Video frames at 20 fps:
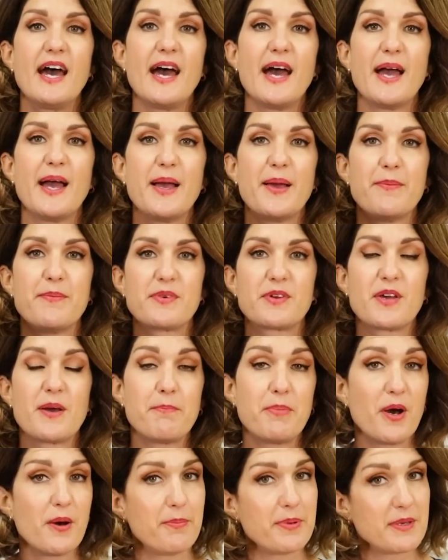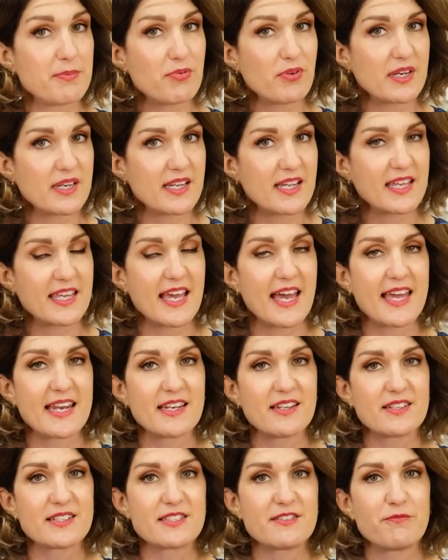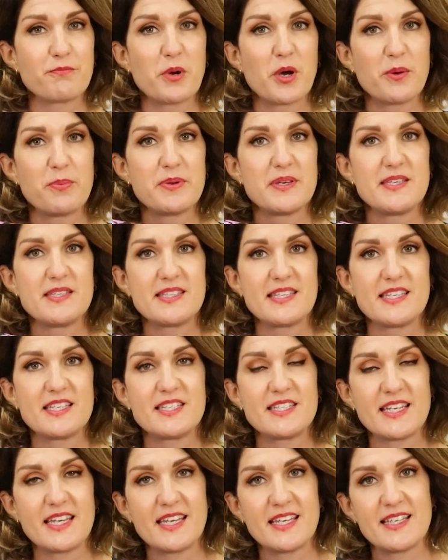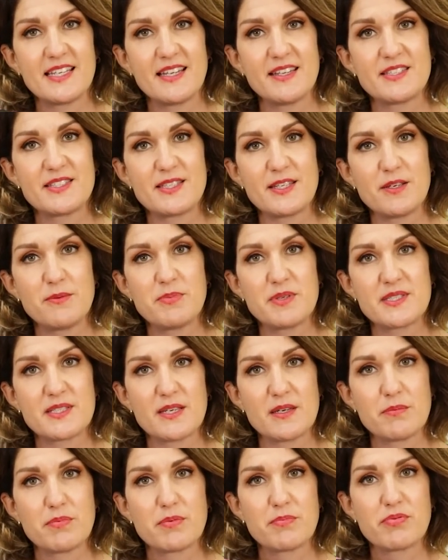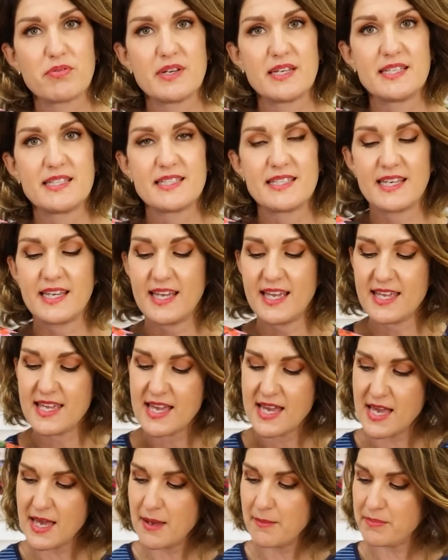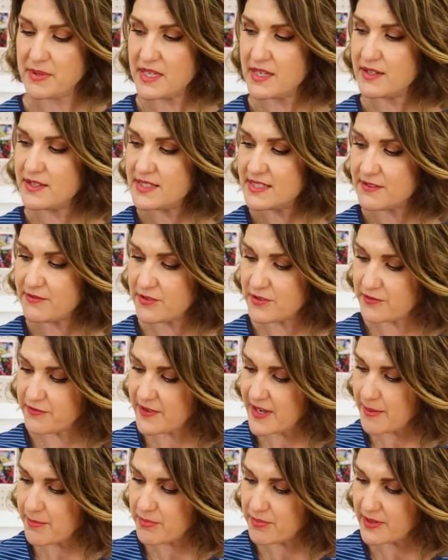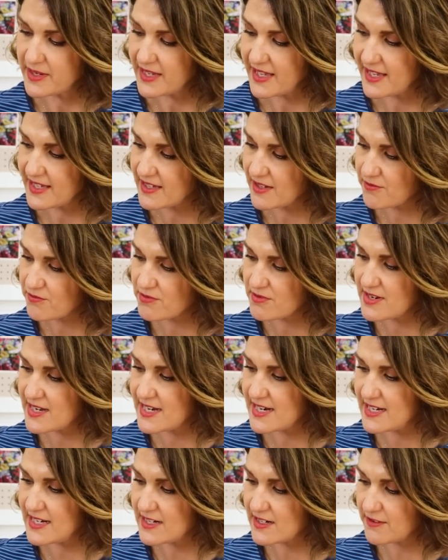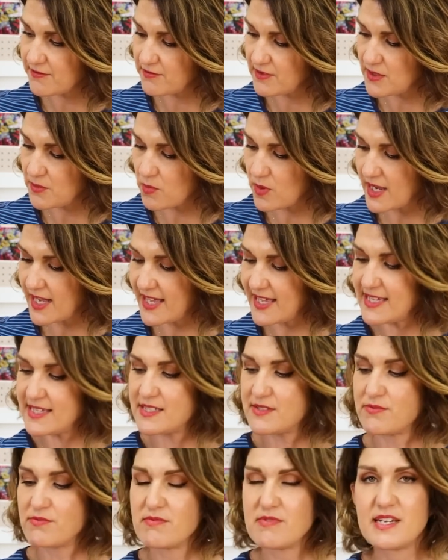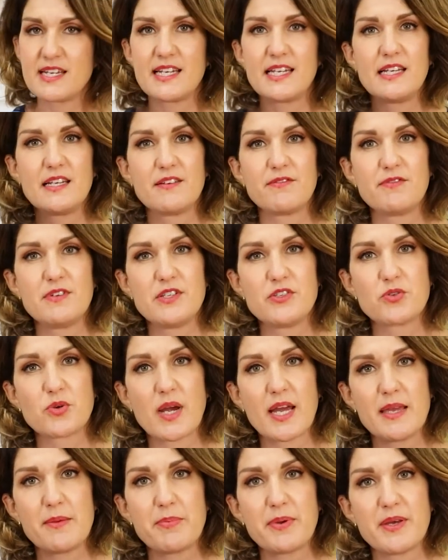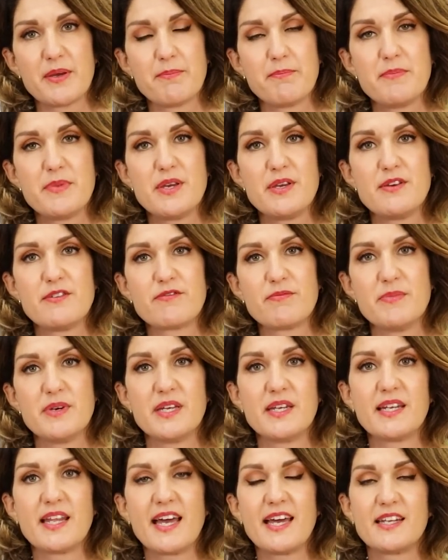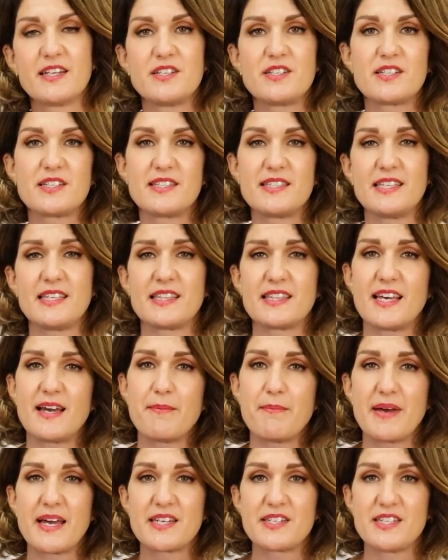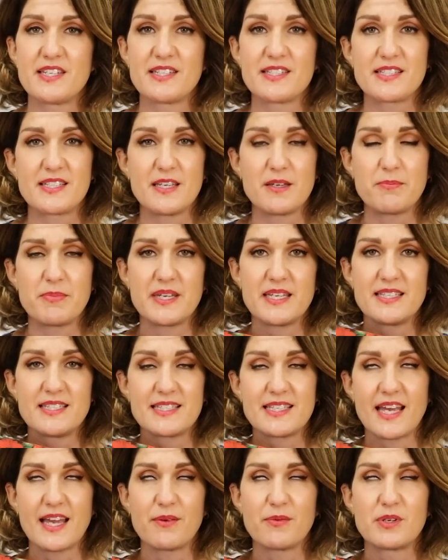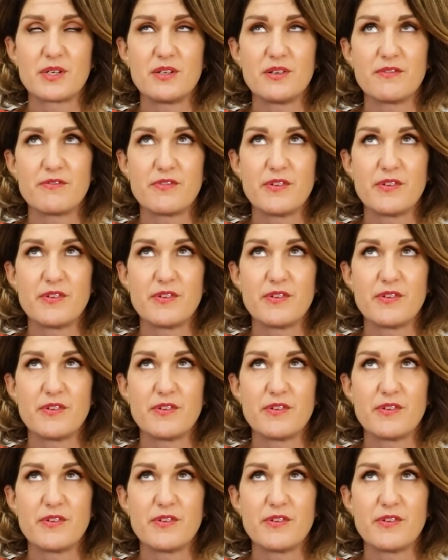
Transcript: um, poppy print again, lots of poppies this year, super, super pretty, beautiful fabric, really lovely weight, really lovely drape and movement. And I just think that matching two-piece set would look